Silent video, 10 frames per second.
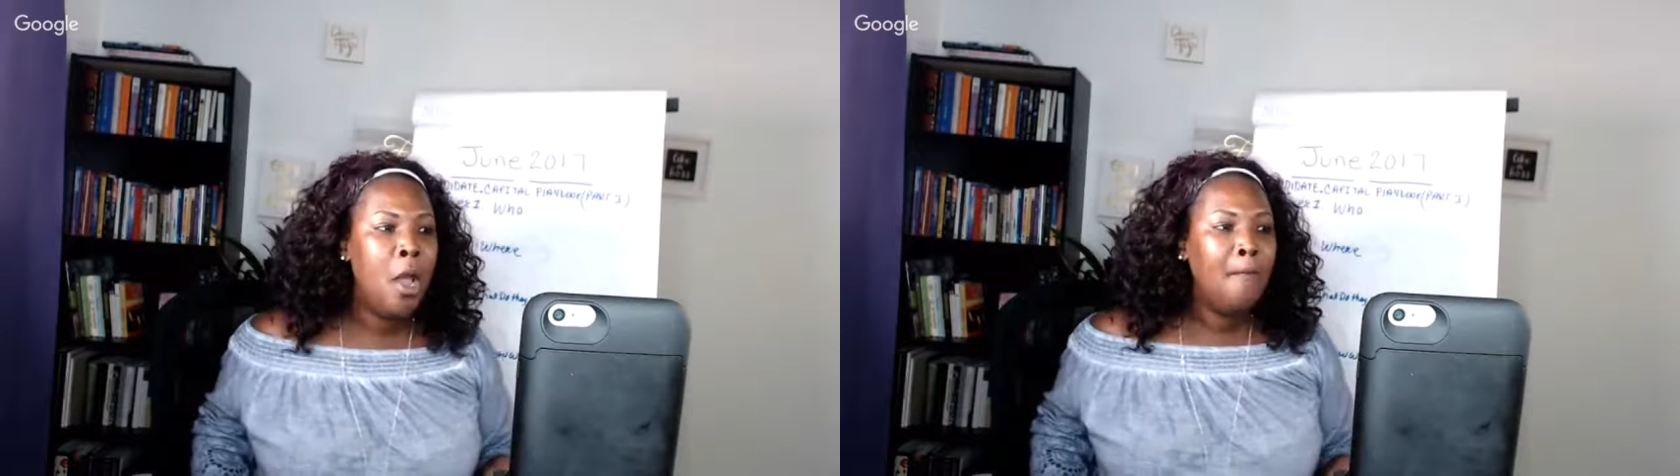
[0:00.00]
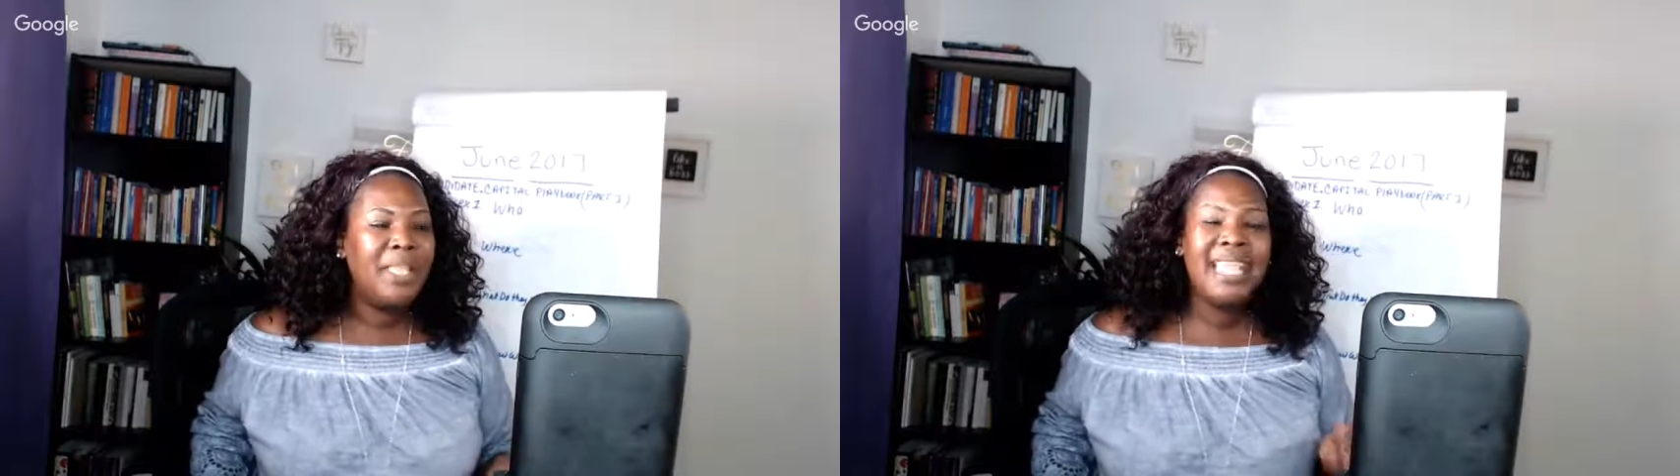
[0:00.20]

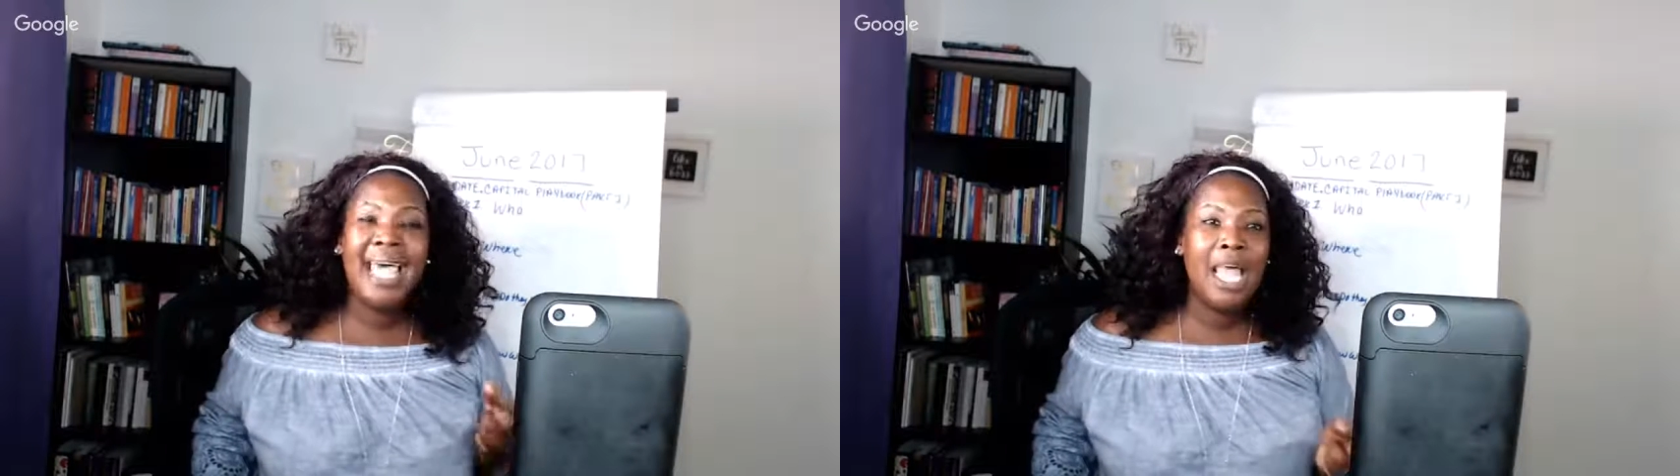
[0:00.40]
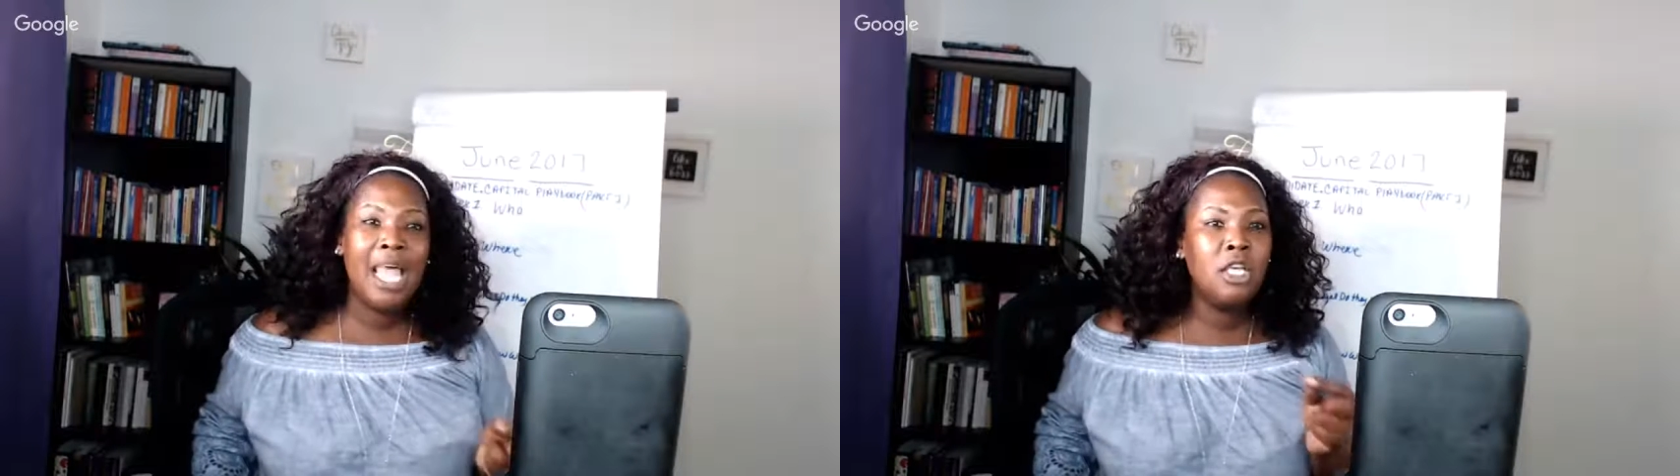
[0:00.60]
But
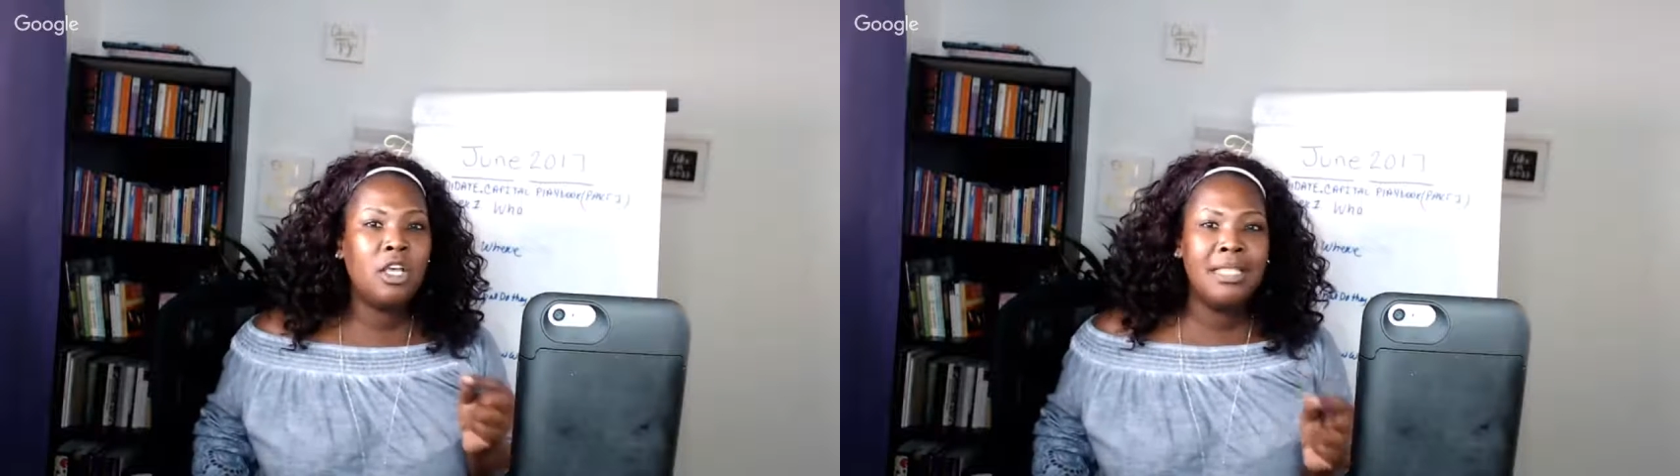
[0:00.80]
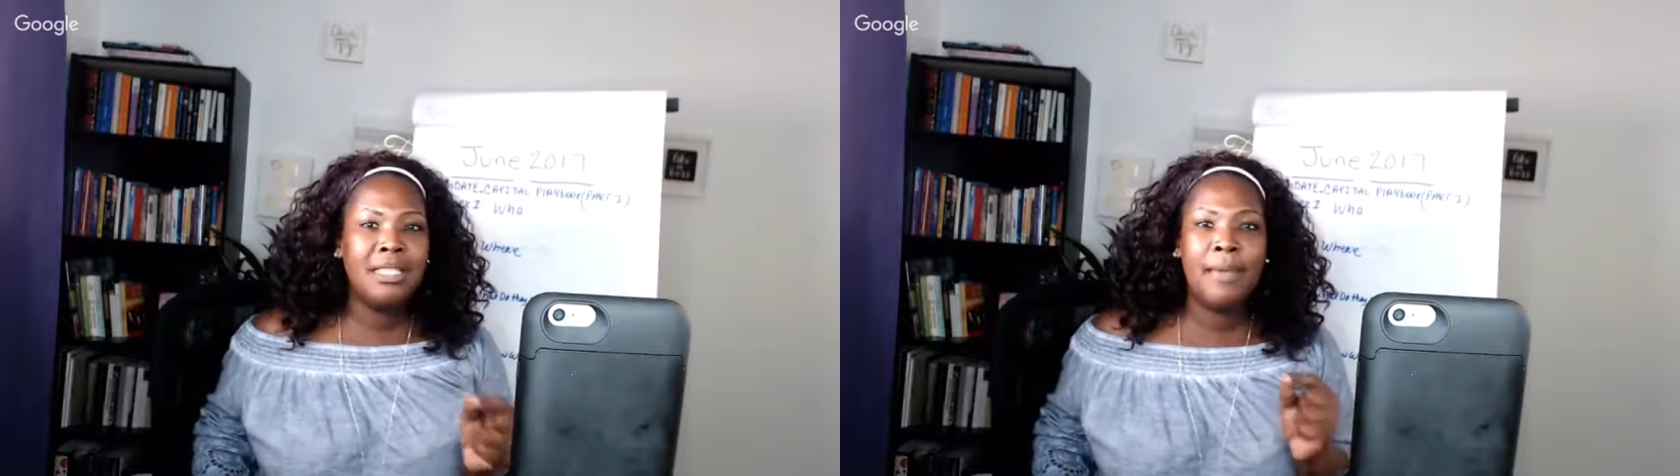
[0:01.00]
that
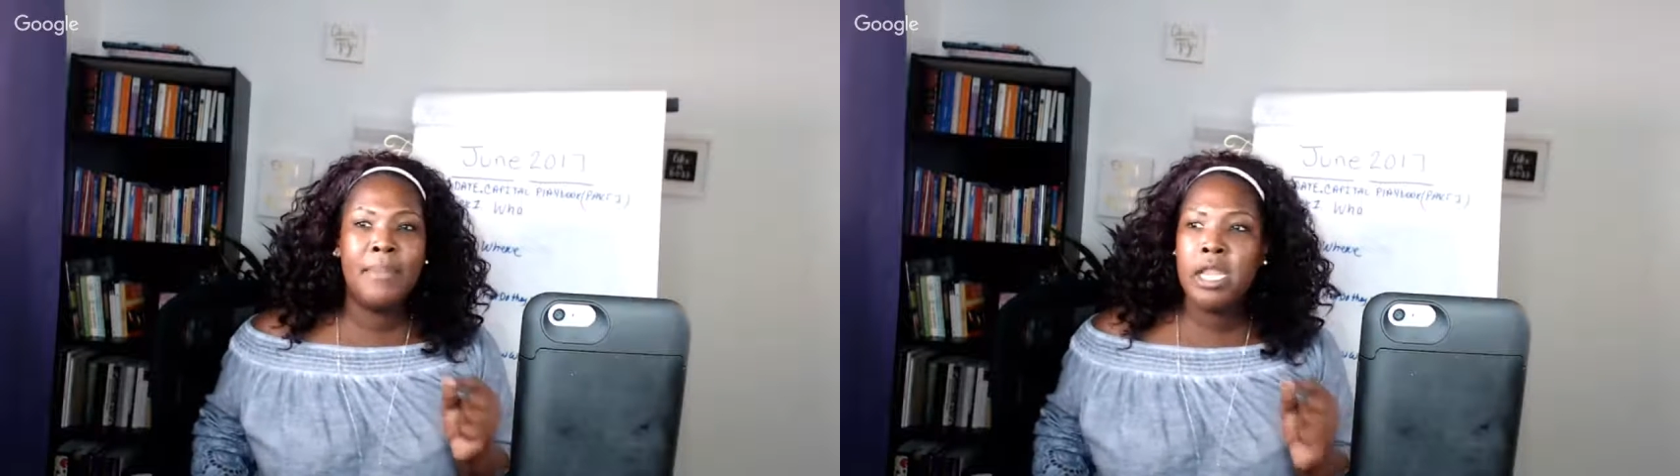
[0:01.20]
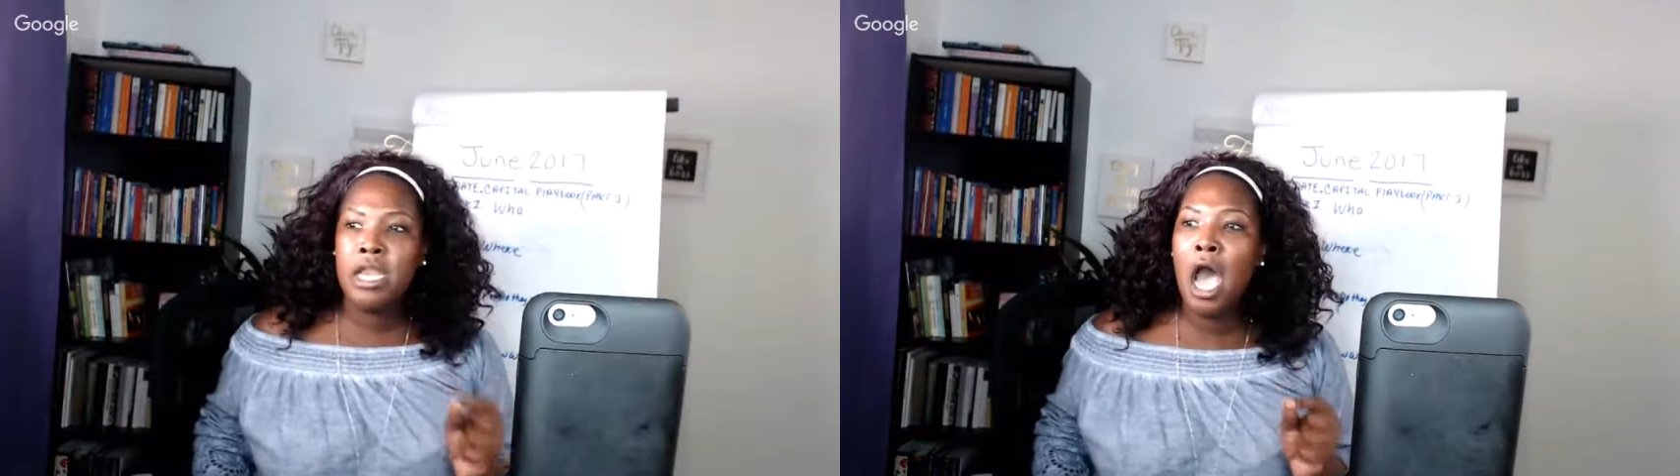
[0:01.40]
also let
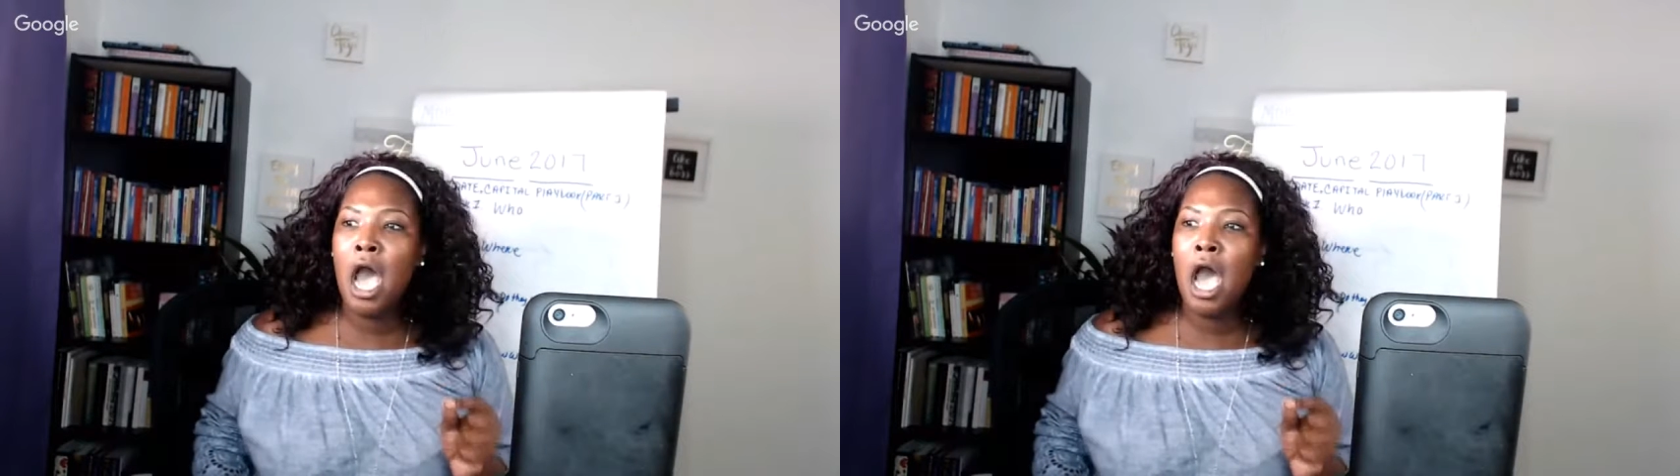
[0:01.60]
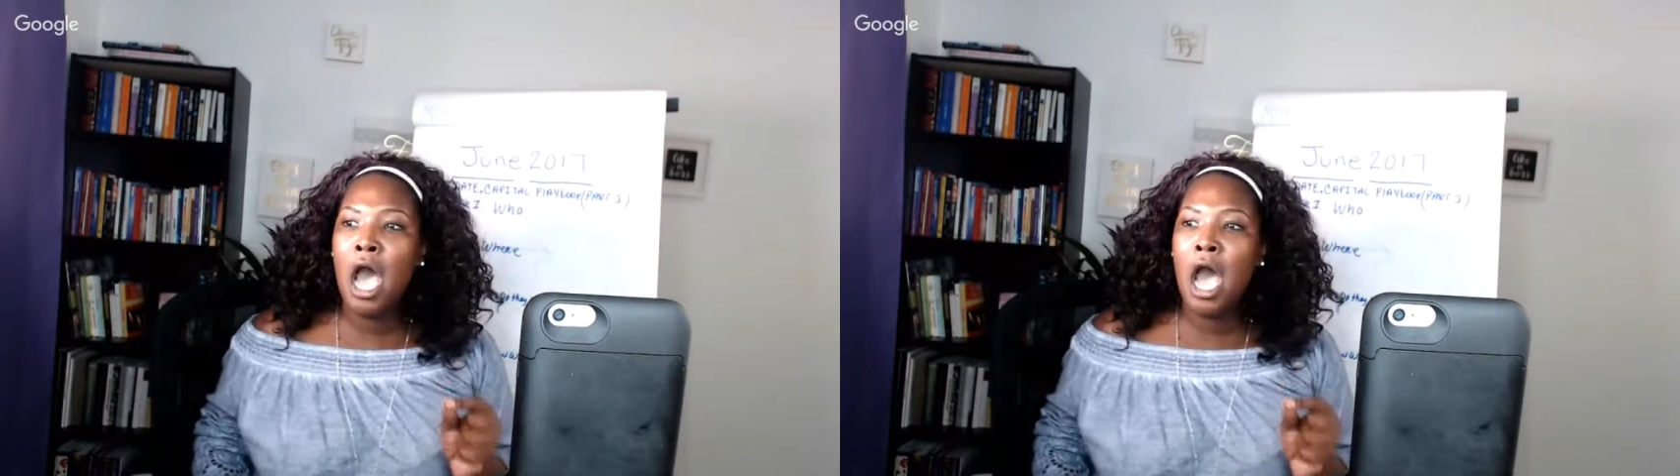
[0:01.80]
me
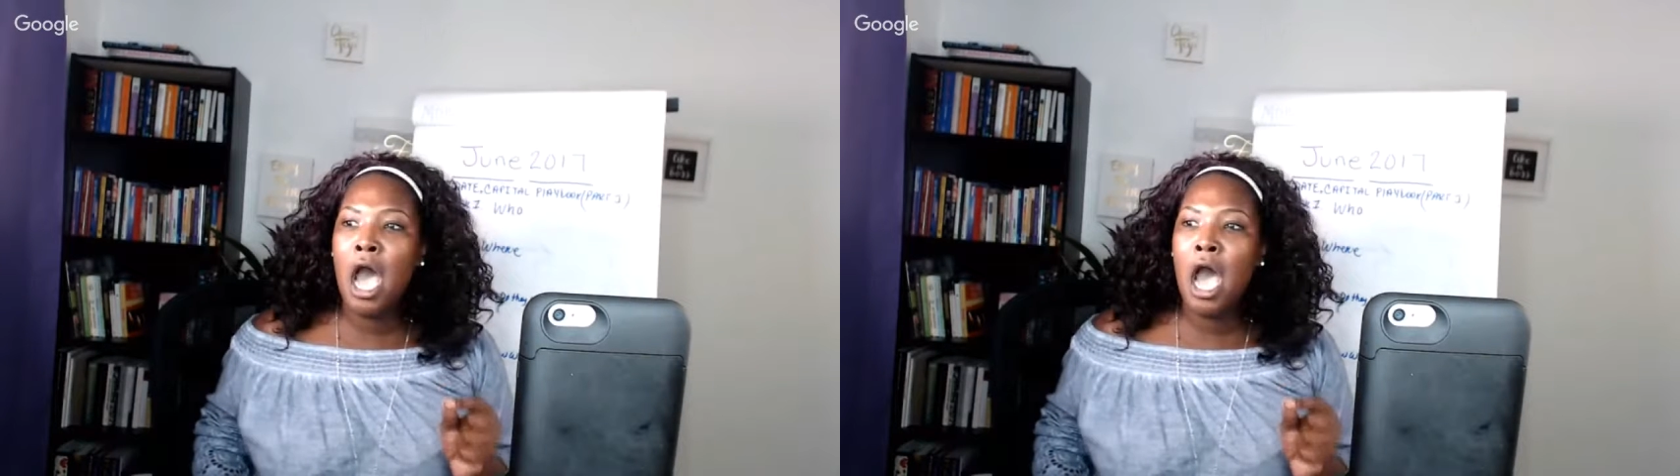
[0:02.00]
know